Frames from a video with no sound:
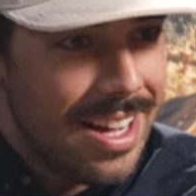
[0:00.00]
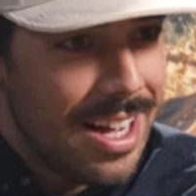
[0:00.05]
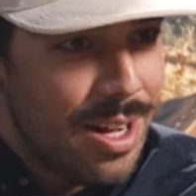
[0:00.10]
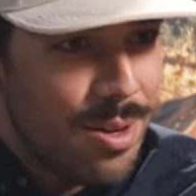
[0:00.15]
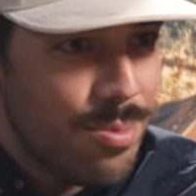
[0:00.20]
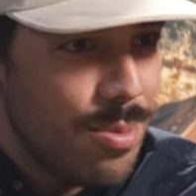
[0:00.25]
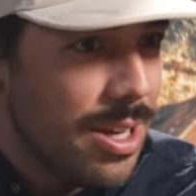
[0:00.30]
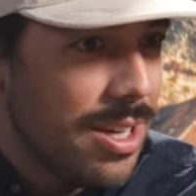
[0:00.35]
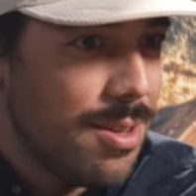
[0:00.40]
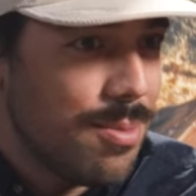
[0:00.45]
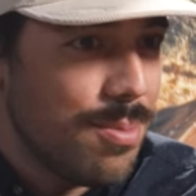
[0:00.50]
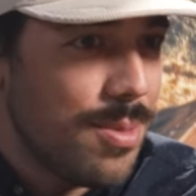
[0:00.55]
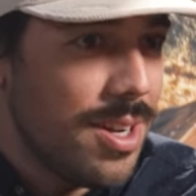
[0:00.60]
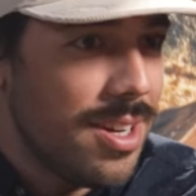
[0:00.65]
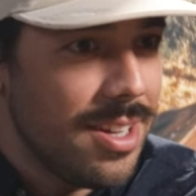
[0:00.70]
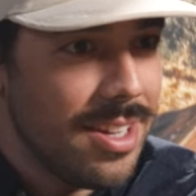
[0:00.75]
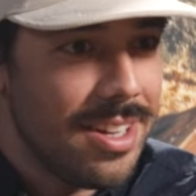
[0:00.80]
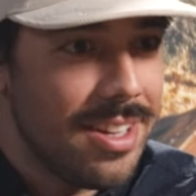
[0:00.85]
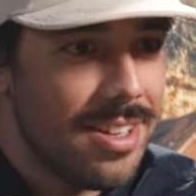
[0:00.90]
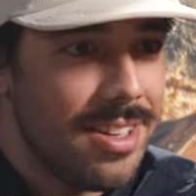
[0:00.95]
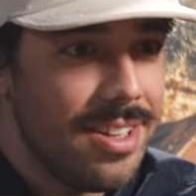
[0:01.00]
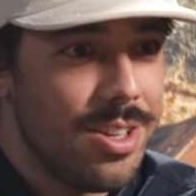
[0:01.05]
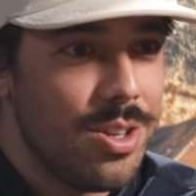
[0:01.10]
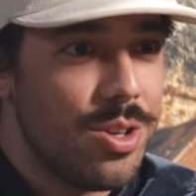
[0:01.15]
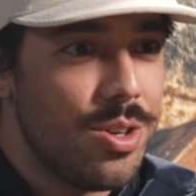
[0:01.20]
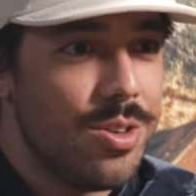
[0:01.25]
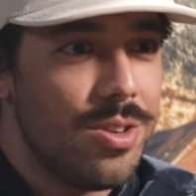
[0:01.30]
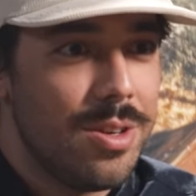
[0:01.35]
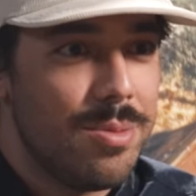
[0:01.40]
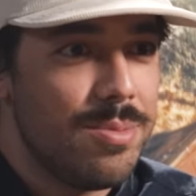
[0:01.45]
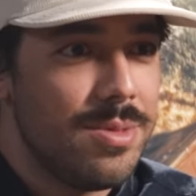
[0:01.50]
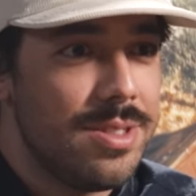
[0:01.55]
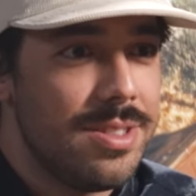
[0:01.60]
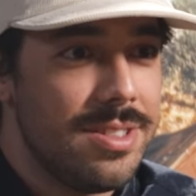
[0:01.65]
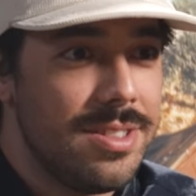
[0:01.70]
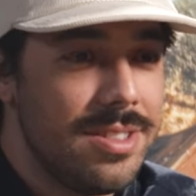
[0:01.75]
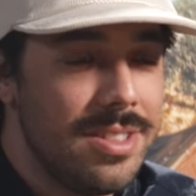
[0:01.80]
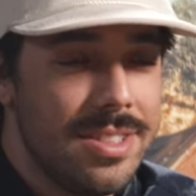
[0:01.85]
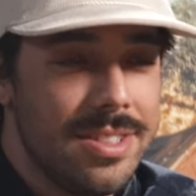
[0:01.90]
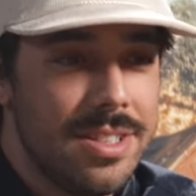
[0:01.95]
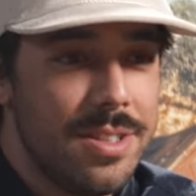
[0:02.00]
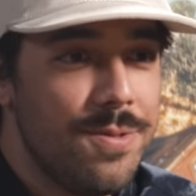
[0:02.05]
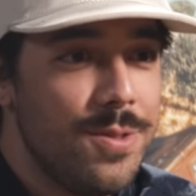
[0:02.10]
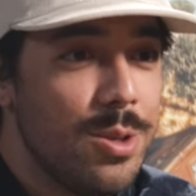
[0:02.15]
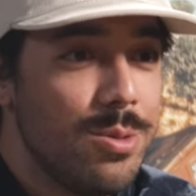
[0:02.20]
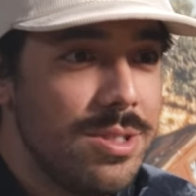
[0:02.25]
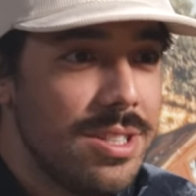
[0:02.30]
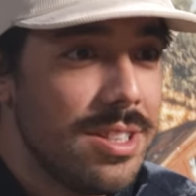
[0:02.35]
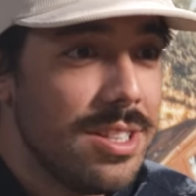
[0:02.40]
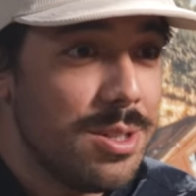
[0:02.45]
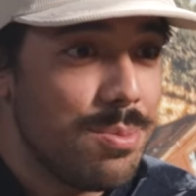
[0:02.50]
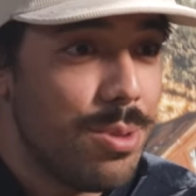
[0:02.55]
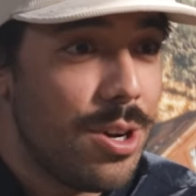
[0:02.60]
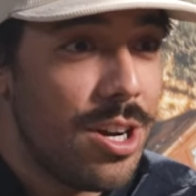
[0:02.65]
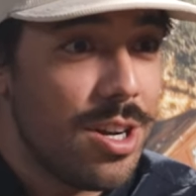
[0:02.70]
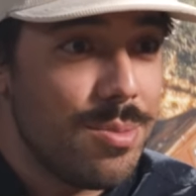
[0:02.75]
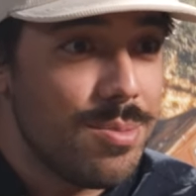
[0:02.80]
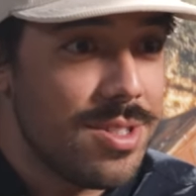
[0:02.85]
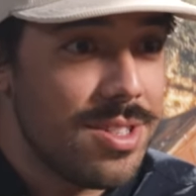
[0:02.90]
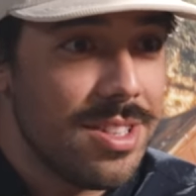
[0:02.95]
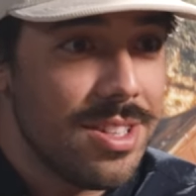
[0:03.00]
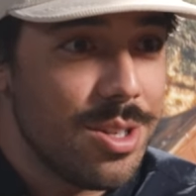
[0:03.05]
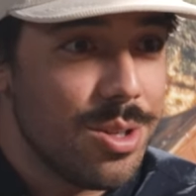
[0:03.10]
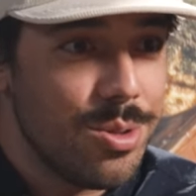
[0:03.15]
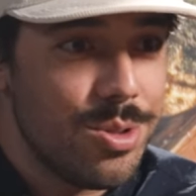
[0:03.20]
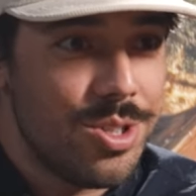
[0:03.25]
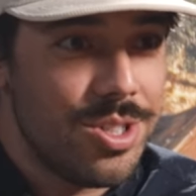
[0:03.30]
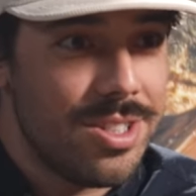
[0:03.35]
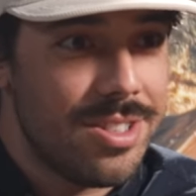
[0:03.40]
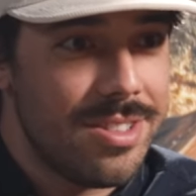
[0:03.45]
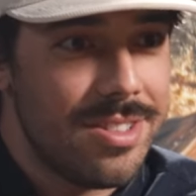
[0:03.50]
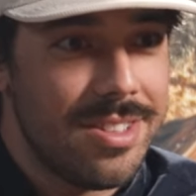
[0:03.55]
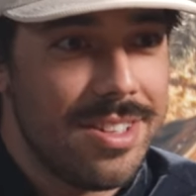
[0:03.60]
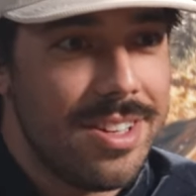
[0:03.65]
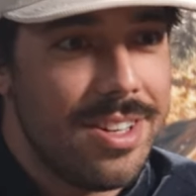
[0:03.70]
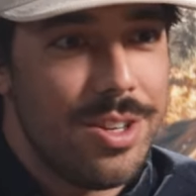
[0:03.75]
I'm making money, you know, I'm defusing these bombs in the ocean.